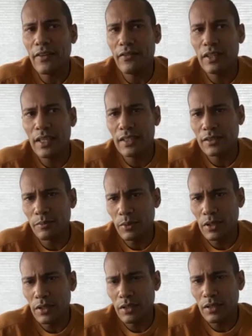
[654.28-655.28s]
the
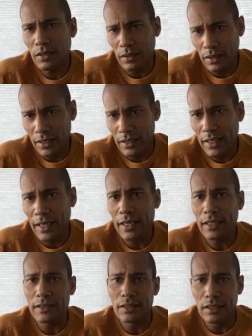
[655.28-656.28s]
S&P
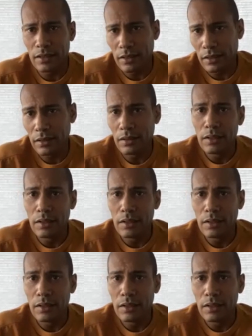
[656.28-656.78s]
index and the,